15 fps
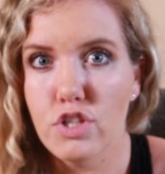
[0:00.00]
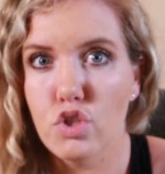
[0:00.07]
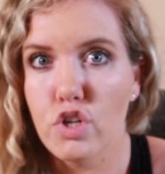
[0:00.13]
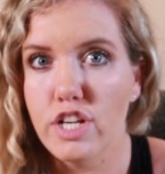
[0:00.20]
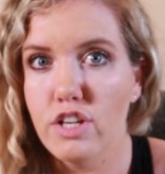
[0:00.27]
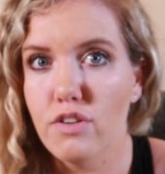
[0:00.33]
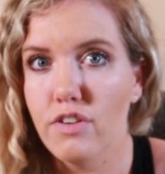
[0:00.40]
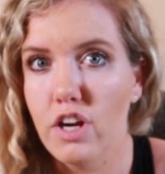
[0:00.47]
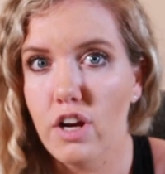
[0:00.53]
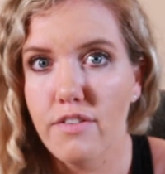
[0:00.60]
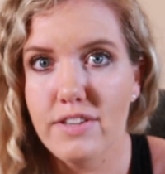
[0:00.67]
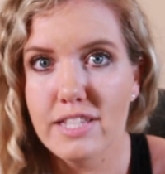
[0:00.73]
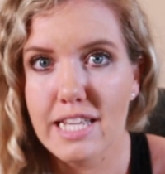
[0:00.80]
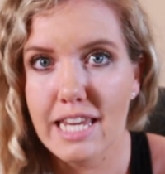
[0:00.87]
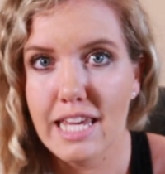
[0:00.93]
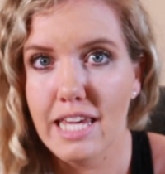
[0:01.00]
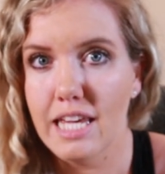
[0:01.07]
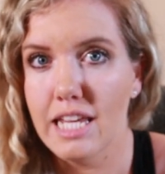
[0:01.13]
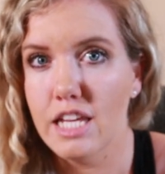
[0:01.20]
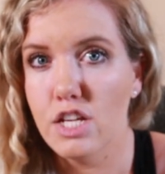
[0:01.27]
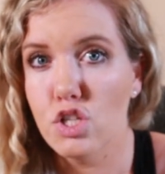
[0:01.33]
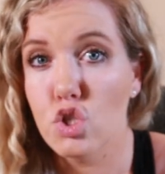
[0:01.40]
He's trying to figure out if he's going to
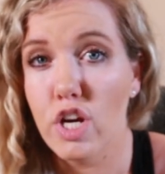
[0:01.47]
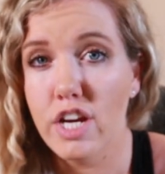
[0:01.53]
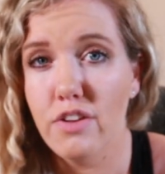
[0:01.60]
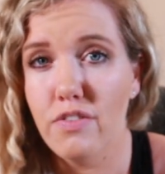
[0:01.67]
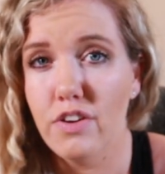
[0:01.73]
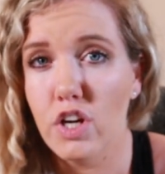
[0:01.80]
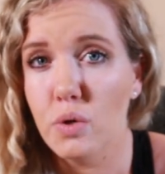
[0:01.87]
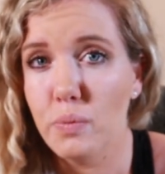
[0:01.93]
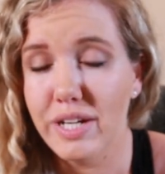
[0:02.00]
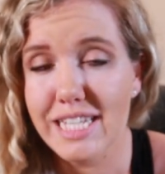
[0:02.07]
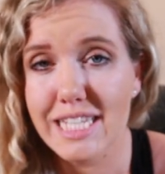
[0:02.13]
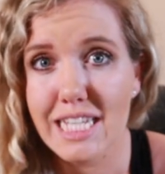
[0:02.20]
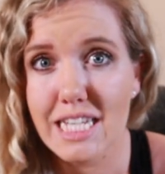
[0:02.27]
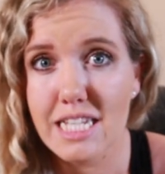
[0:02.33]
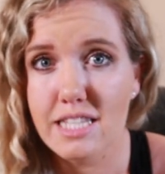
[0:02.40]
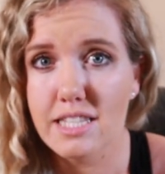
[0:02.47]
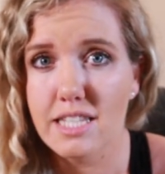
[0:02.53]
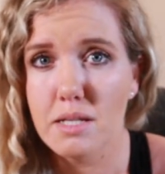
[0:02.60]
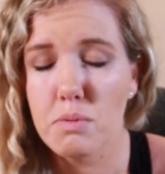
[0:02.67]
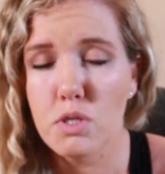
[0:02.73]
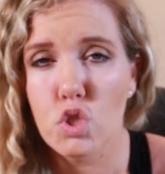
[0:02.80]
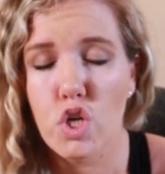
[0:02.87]
eat. He's trying to figure out where he's going to
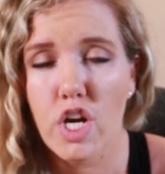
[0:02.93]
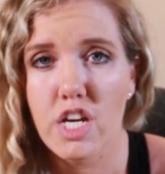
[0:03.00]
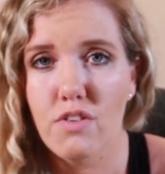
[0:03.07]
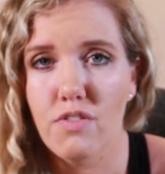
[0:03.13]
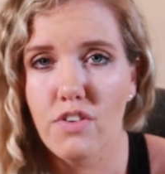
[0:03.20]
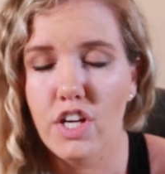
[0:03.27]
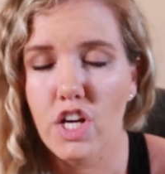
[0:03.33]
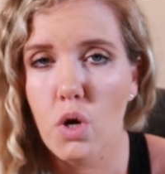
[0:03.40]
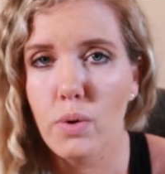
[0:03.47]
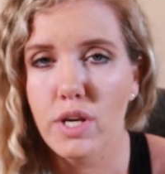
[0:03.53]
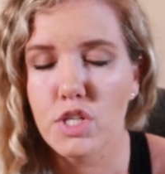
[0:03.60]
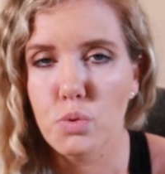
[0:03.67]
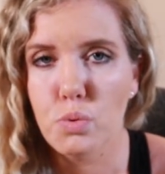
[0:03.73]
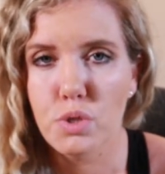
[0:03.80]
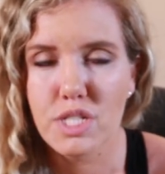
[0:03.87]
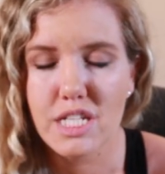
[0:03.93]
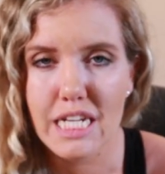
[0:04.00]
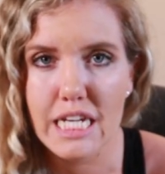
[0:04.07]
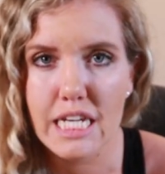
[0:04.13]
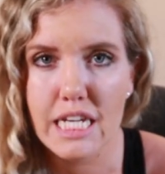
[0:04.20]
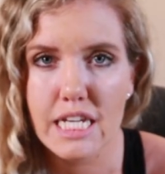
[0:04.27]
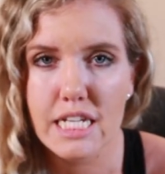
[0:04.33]
sleep. He's trying to figure out what his
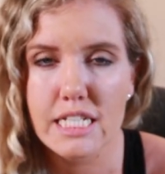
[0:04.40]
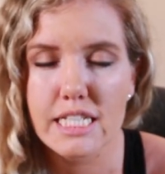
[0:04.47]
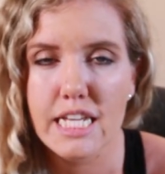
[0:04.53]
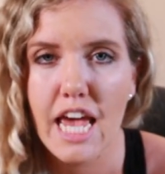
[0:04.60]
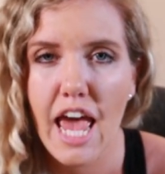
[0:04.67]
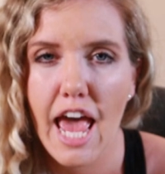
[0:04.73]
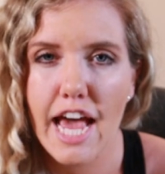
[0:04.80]
routine is.